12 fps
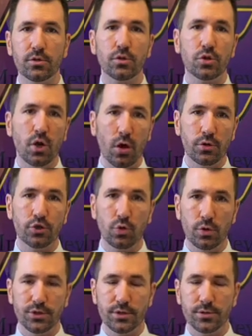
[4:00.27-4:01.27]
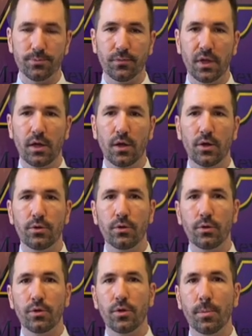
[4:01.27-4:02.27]
college courses.
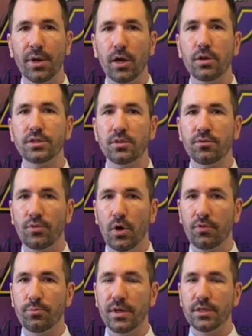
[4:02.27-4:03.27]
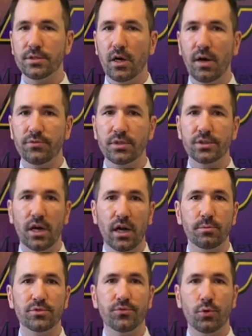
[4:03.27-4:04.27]
The parent involvement
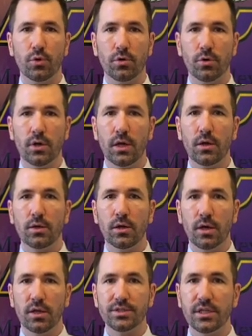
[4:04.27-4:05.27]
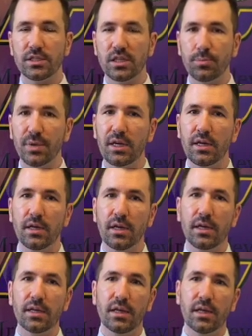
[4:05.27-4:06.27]
oftentimes for CCP
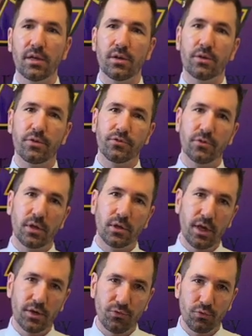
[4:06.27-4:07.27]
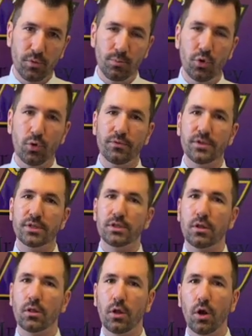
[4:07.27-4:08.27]
is kind of removed. It's
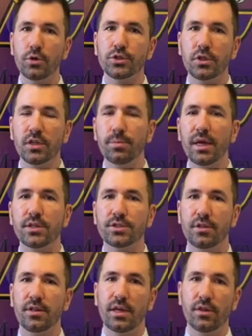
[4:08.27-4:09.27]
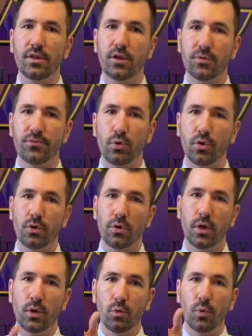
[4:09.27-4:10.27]
largely based then therefore
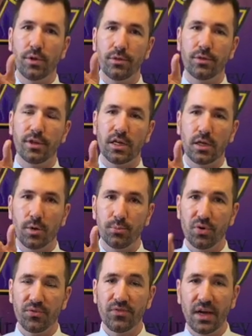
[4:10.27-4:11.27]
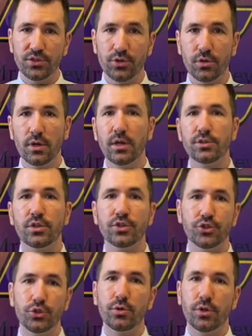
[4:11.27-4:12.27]
with the professor to
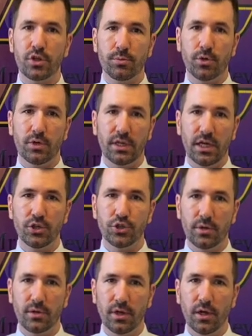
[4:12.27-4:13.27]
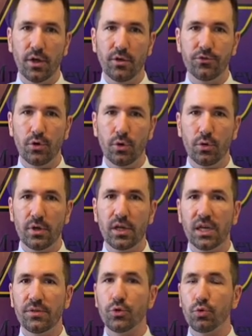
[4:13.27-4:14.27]
student communication. So
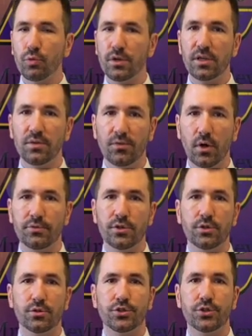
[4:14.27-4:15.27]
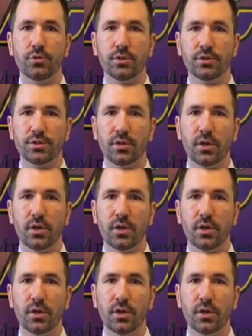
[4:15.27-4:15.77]
if you're really involved in your students'